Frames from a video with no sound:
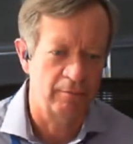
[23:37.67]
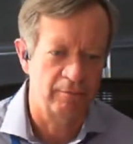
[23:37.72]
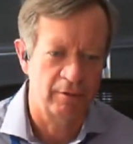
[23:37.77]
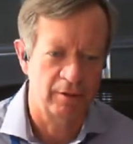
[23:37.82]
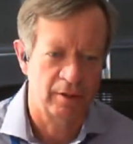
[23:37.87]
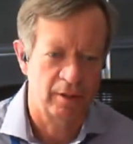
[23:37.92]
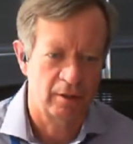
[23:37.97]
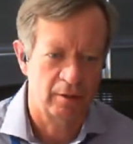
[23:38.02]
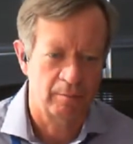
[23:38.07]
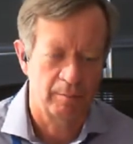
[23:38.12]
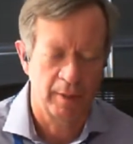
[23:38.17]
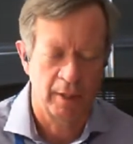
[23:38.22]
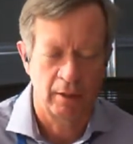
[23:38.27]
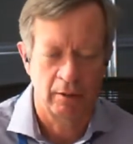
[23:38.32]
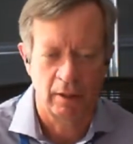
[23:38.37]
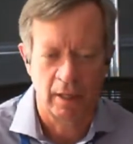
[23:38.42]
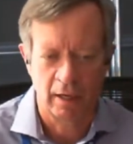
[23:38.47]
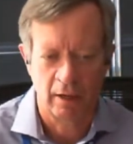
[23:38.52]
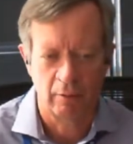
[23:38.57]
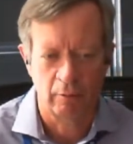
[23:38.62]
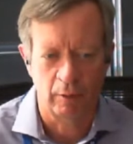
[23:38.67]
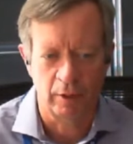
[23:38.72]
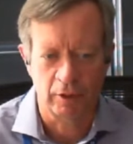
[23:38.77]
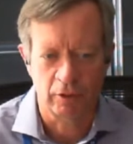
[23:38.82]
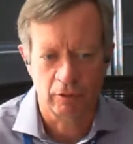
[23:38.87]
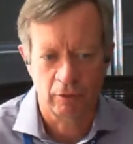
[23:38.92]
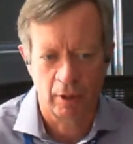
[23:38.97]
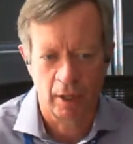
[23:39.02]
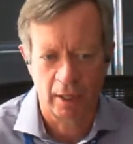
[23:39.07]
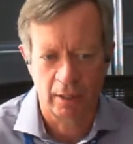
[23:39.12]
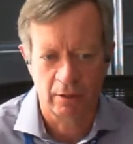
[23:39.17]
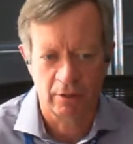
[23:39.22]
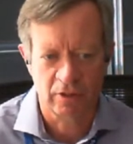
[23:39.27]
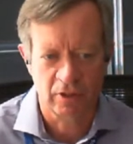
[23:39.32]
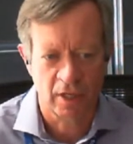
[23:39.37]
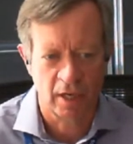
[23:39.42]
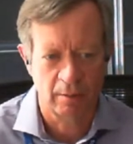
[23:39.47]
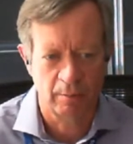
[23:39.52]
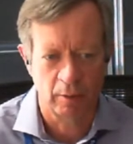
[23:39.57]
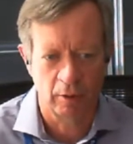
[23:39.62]
If you think about how we train
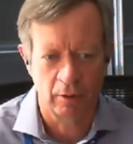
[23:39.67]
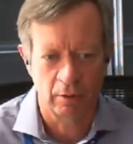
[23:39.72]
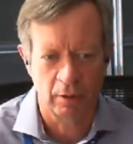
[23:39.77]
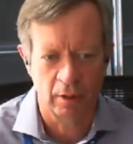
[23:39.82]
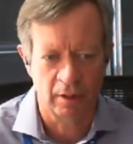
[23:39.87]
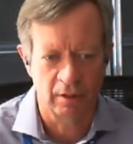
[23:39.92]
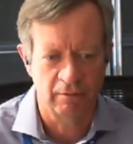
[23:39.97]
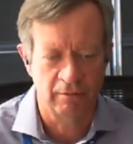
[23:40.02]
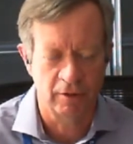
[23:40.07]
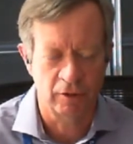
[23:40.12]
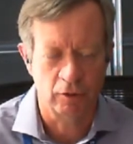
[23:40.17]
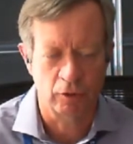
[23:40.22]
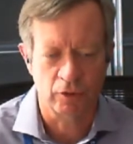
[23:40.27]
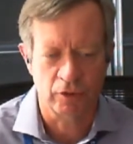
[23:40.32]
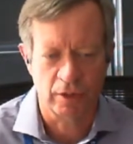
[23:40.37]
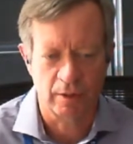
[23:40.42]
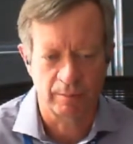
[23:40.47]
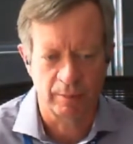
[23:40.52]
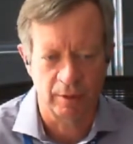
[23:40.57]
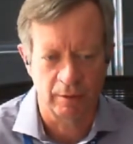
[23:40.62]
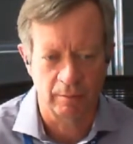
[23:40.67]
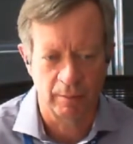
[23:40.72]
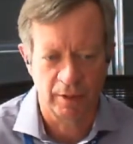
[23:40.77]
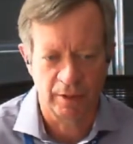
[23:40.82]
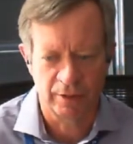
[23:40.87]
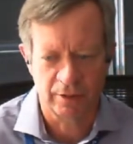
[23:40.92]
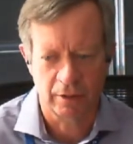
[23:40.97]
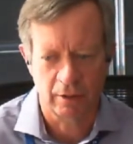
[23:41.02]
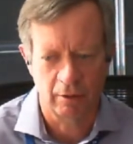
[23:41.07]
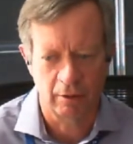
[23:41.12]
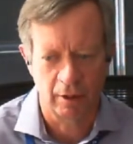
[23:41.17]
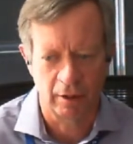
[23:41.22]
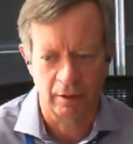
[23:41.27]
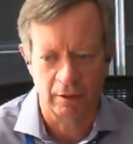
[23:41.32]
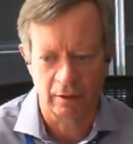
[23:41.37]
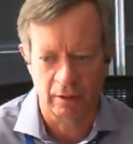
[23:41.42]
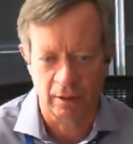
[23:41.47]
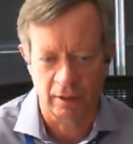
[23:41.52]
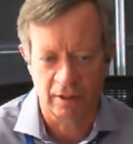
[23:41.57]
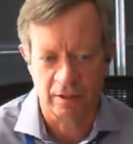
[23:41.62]
cyber individuals up in the
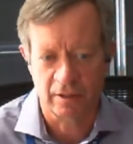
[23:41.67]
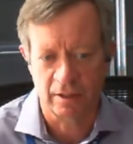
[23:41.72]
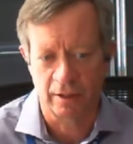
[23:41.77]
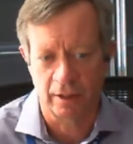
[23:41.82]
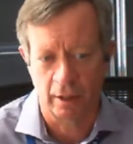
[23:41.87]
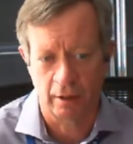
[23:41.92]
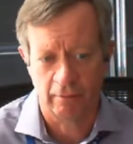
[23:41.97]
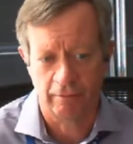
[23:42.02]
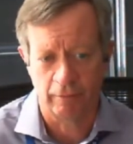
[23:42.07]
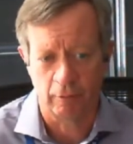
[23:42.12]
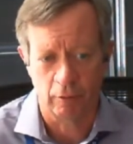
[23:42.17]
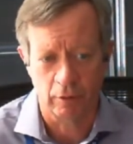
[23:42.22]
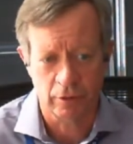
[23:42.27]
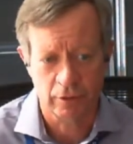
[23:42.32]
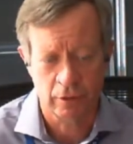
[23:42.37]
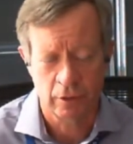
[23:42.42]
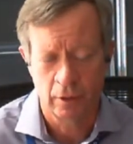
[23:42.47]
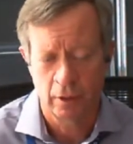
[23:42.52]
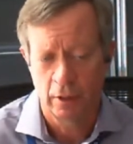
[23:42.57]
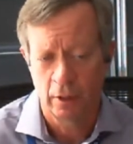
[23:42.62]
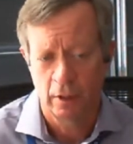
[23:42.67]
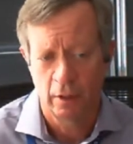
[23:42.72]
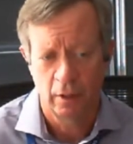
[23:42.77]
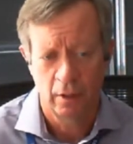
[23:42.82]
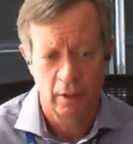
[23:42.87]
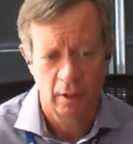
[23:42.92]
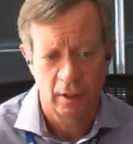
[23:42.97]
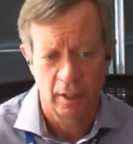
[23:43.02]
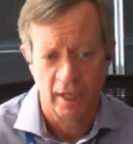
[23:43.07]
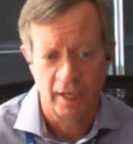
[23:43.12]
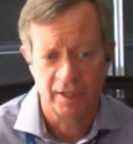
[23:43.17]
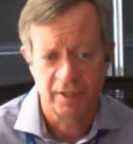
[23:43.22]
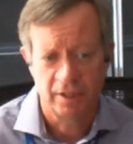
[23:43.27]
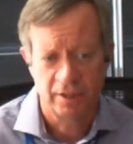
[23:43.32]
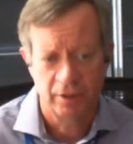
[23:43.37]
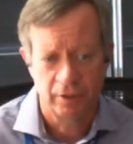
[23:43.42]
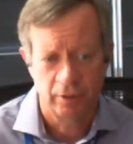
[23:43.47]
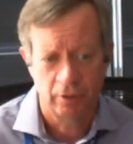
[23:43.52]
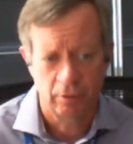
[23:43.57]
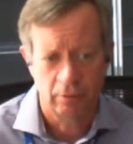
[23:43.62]
military, at least in the Air Force,
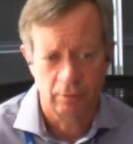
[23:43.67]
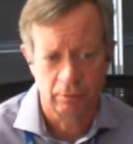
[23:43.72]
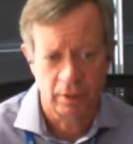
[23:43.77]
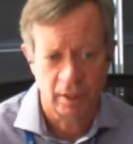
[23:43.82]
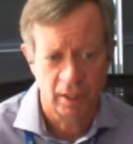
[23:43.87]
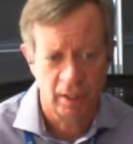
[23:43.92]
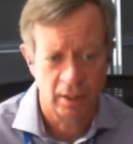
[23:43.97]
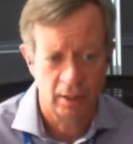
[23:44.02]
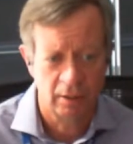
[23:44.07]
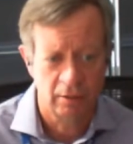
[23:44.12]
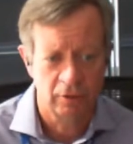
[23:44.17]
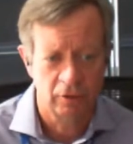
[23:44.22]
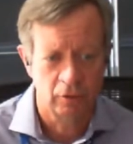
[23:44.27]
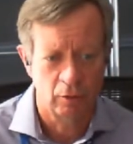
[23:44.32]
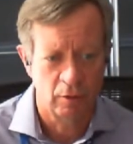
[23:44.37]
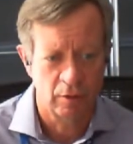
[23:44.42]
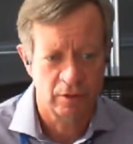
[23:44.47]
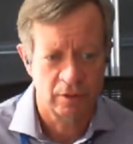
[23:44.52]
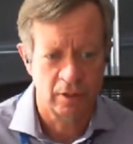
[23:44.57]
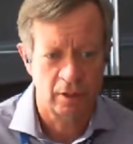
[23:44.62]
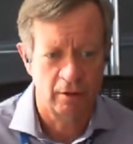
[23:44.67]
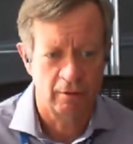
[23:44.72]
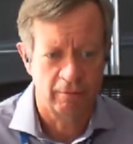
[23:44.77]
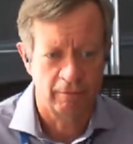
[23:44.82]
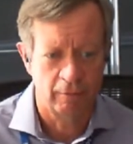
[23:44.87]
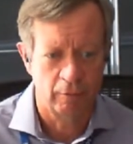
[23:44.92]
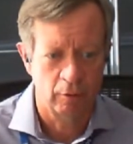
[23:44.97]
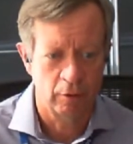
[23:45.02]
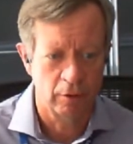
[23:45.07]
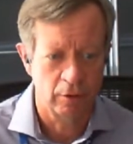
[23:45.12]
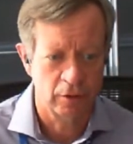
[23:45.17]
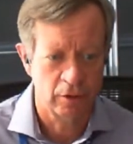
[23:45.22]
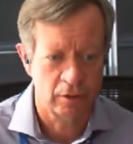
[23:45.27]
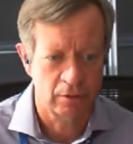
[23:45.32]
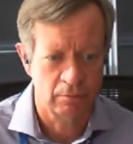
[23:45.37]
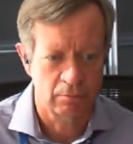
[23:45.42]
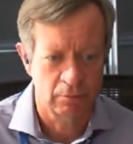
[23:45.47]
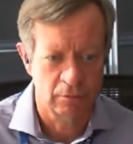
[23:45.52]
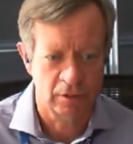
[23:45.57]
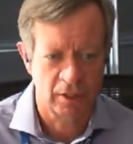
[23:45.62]
18-year-old kid joins the Air
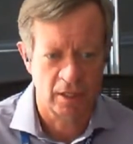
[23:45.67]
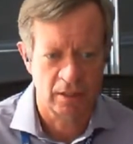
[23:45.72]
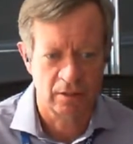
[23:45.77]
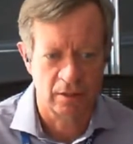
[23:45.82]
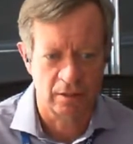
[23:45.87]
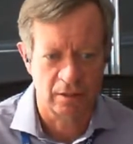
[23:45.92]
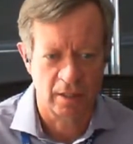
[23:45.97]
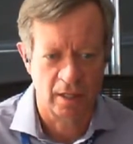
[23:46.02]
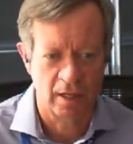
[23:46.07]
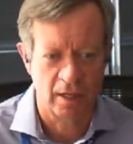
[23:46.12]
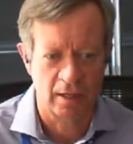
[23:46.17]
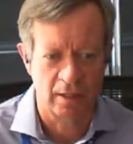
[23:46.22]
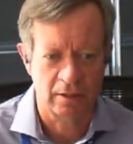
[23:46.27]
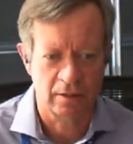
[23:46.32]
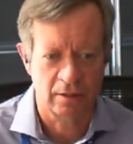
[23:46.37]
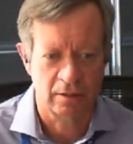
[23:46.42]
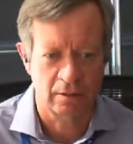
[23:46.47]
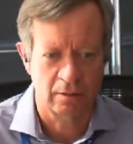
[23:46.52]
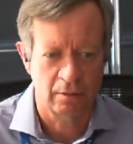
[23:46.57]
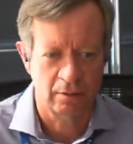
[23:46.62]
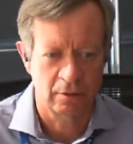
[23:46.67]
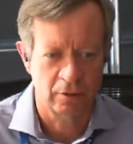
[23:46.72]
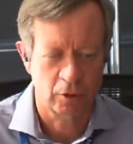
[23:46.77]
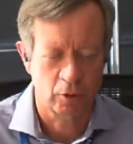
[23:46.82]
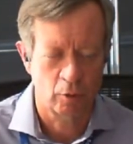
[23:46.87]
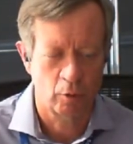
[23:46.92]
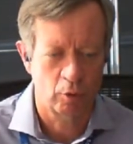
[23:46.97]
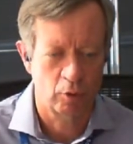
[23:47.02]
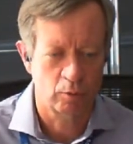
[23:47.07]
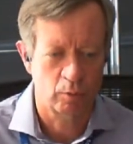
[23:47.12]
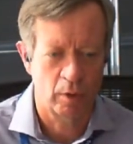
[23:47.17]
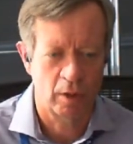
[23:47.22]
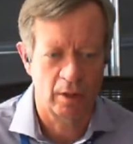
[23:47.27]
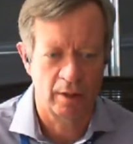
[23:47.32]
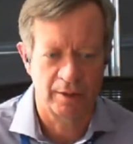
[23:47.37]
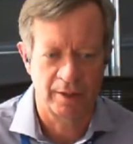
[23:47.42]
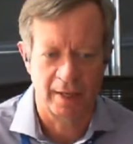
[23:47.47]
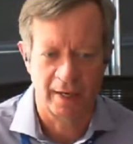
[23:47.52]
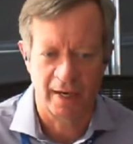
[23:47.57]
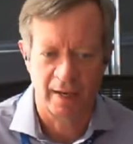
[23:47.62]
Force, takes a test, scores
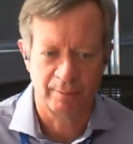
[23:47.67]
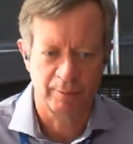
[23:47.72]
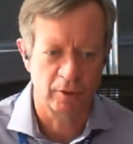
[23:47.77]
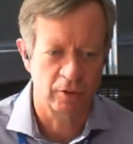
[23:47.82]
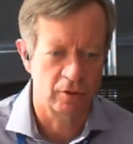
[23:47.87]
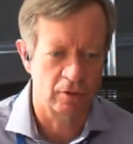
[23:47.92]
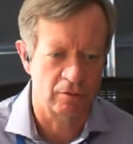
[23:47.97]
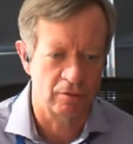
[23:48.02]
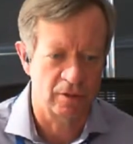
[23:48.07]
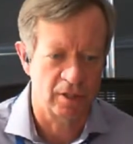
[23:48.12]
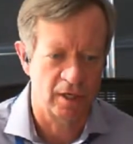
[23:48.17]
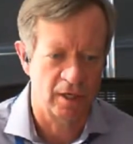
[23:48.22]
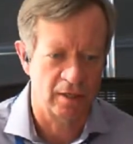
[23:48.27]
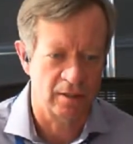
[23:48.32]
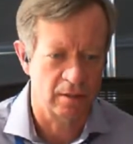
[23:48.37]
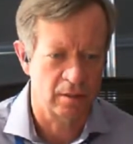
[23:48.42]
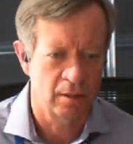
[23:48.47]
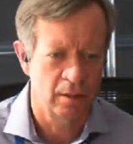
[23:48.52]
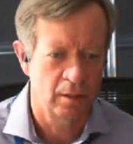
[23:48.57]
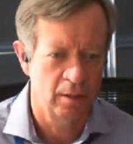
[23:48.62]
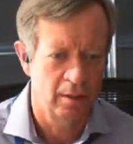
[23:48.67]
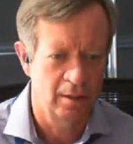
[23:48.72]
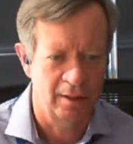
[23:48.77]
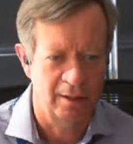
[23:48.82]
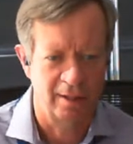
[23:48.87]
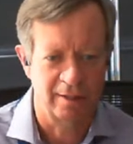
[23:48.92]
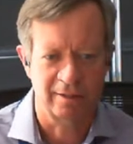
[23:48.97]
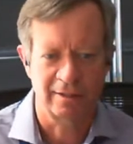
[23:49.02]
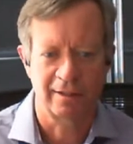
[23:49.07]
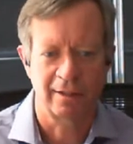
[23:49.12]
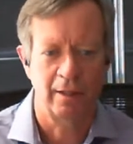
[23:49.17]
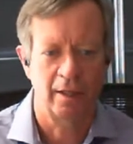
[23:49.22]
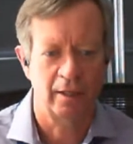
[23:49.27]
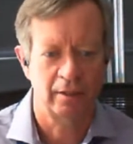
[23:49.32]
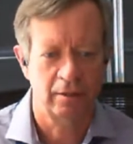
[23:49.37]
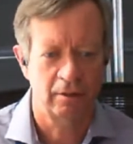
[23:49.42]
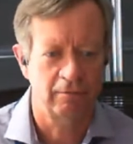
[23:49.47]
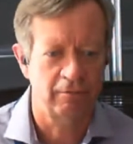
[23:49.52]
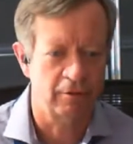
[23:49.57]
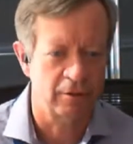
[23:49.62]
well on that aptitude test, gets
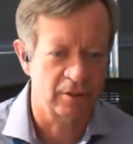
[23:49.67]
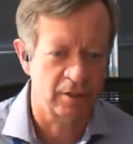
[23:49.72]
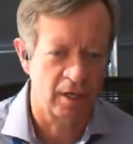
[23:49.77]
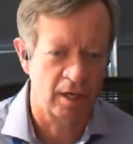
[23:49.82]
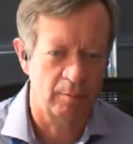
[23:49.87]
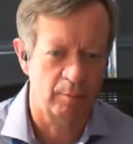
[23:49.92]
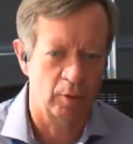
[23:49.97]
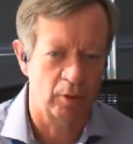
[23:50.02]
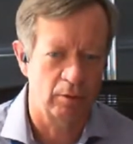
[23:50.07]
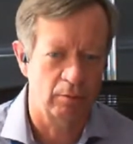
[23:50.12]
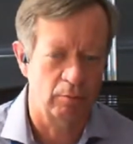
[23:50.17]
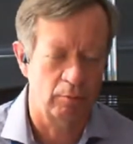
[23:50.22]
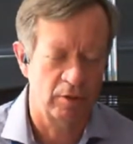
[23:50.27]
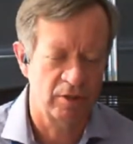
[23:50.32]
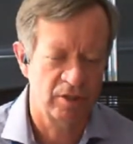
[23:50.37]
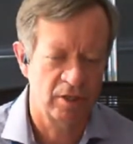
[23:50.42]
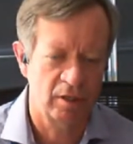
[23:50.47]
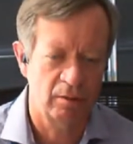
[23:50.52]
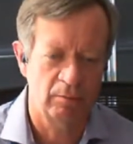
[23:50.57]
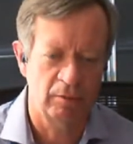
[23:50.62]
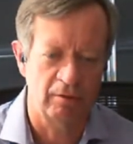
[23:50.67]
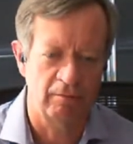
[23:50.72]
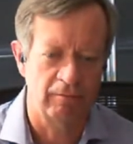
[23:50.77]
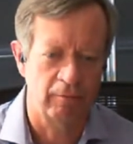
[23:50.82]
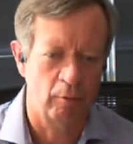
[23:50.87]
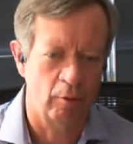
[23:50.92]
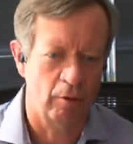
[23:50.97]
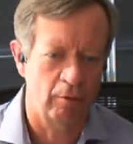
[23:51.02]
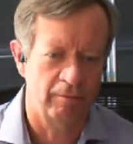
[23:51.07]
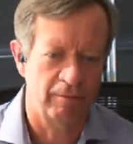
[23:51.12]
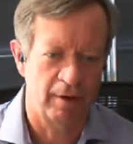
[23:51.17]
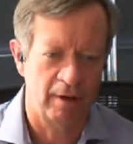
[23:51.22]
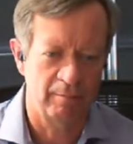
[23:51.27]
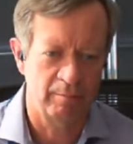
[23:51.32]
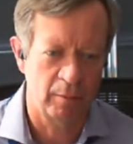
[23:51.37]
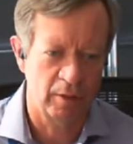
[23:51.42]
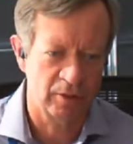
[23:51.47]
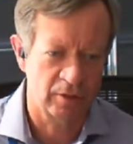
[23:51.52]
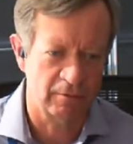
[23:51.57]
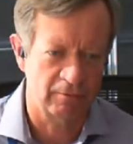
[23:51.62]
selected for cyber. We send them to 4 or
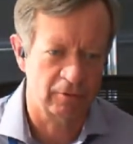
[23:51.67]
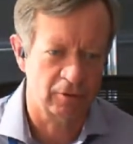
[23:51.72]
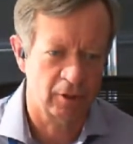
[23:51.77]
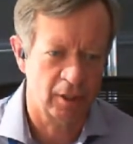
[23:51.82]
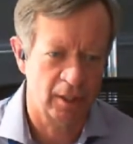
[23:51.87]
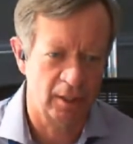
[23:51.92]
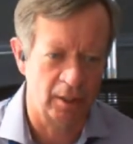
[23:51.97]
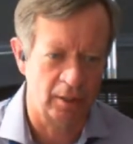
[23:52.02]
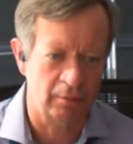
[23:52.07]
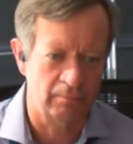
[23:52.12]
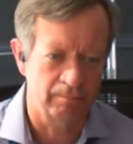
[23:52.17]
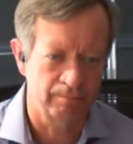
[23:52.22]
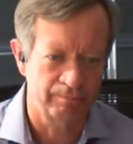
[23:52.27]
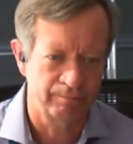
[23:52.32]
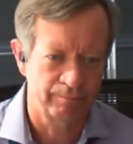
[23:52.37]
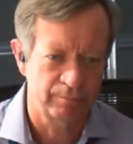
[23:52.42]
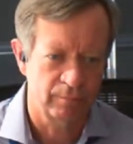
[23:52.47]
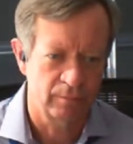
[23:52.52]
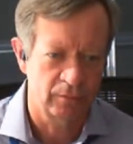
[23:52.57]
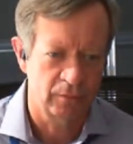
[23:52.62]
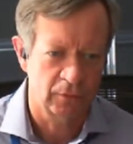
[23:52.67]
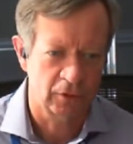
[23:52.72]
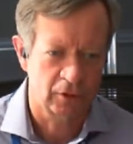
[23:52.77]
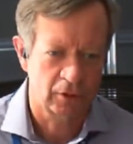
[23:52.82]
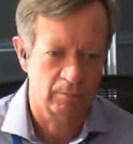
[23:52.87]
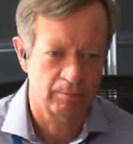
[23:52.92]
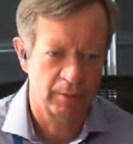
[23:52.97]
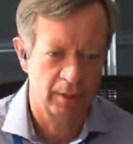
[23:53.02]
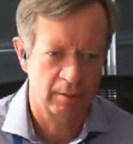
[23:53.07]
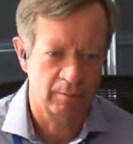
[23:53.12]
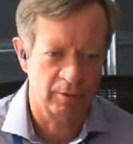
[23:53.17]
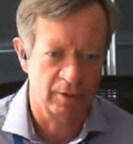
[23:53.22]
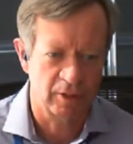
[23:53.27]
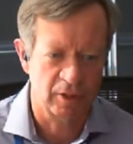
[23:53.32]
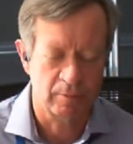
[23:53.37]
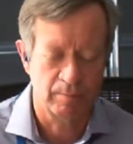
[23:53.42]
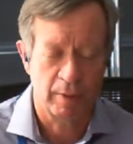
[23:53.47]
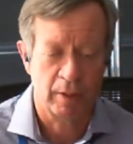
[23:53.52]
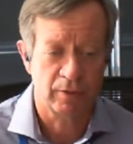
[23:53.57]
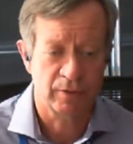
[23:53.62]
5 months of training to be able to
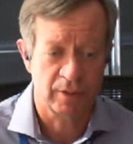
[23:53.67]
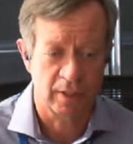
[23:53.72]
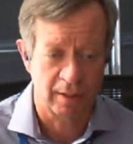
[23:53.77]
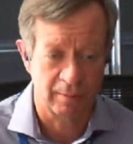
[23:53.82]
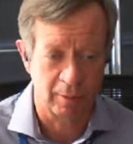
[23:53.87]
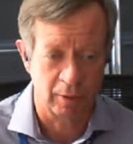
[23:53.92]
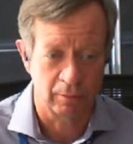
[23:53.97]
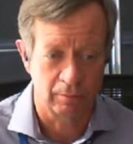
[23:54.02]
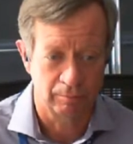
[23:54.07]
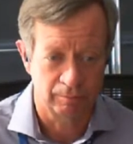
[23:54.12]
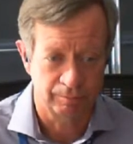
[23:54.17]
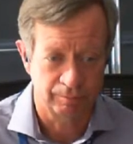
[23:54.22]
spell cyber.